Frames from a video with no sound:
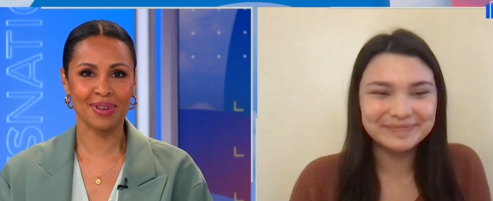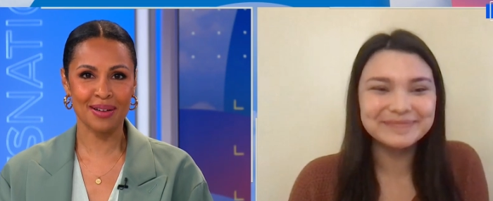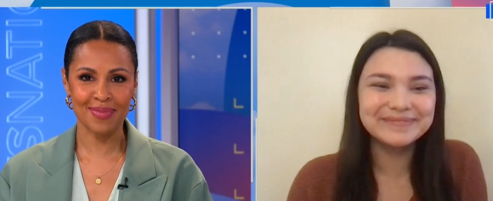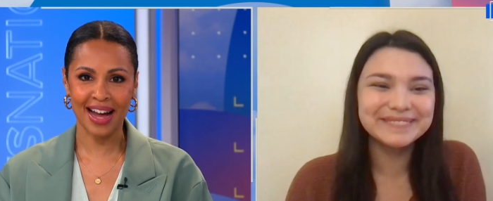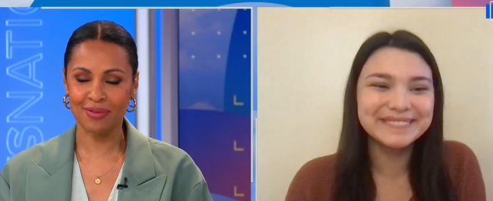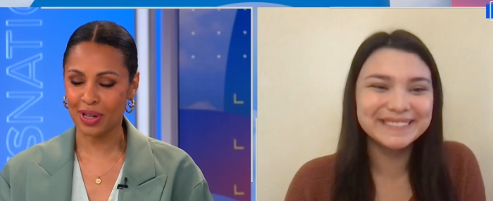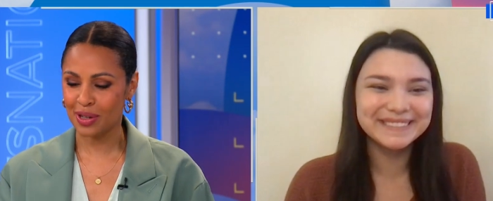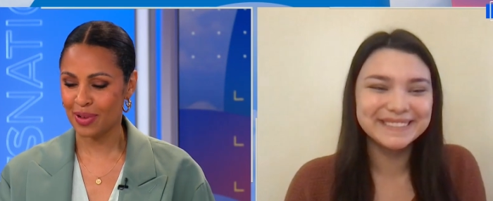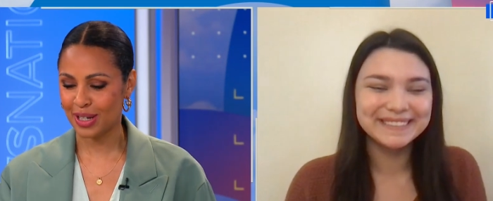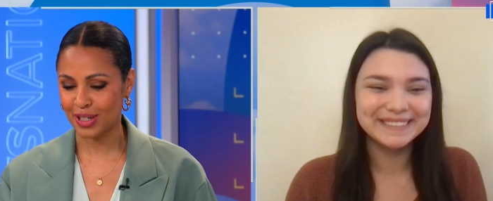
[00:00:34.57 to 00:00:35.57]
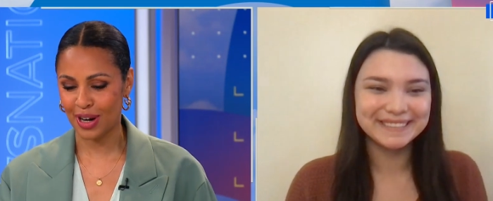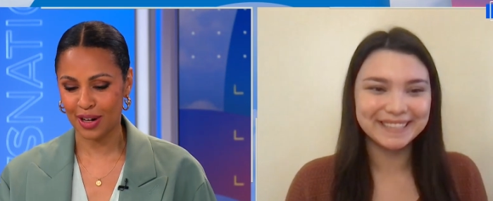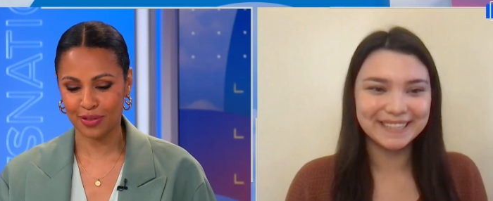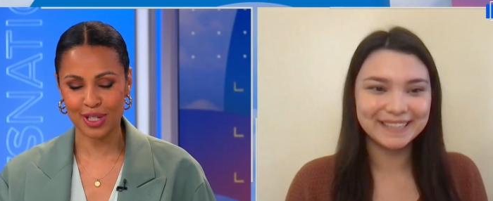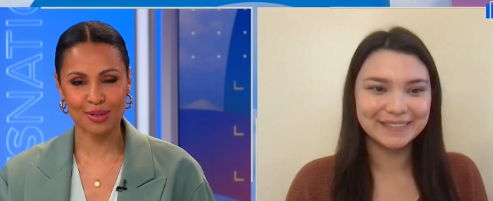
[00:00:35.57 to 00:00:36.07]
Speaker 1: but I'm, i wanted to make sure
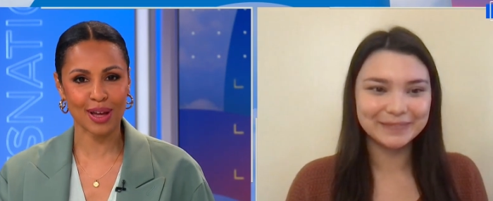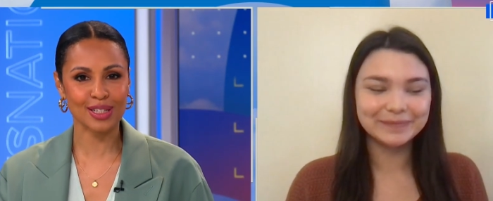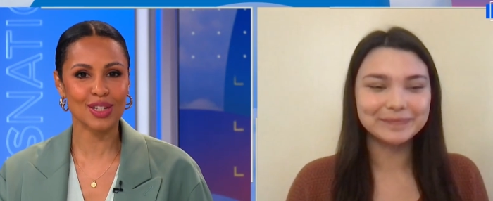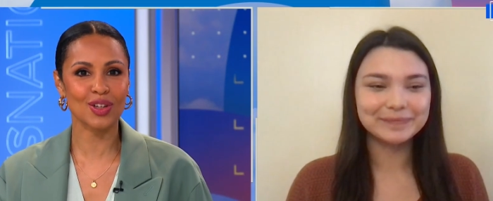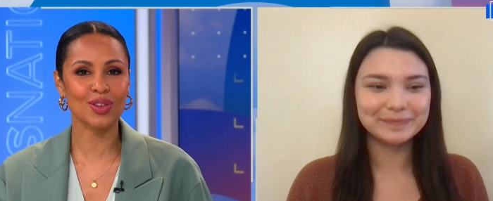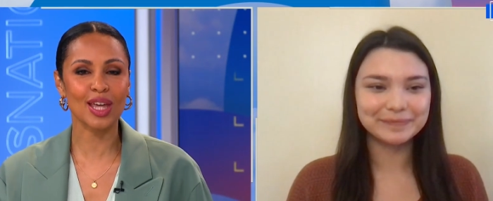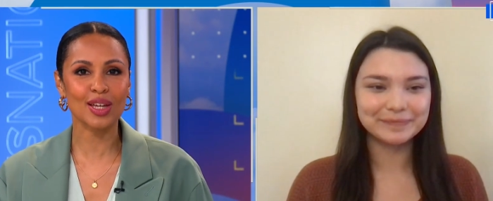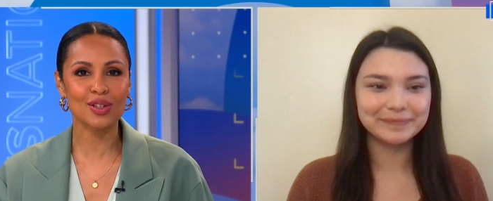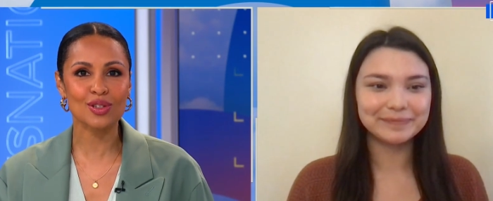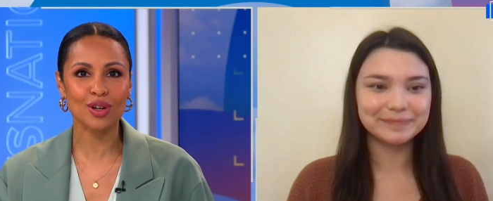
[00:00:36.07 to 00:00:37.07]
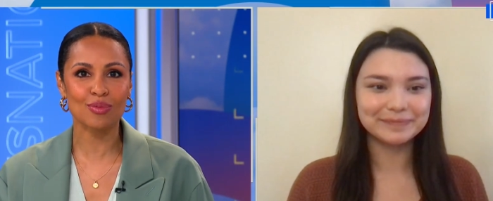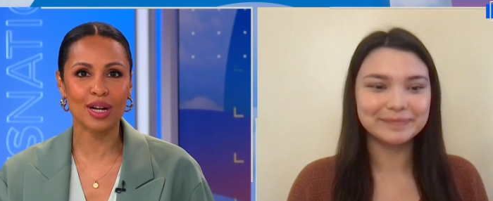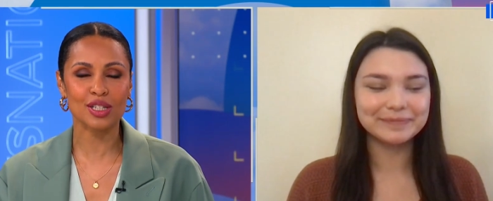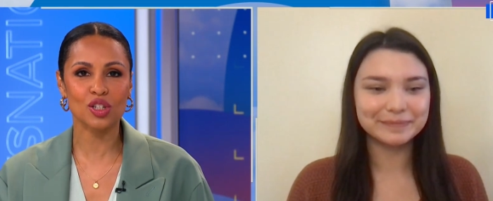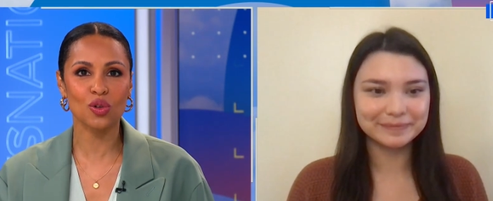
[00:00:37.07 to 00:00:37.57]
out of respect to you. Thank you so much.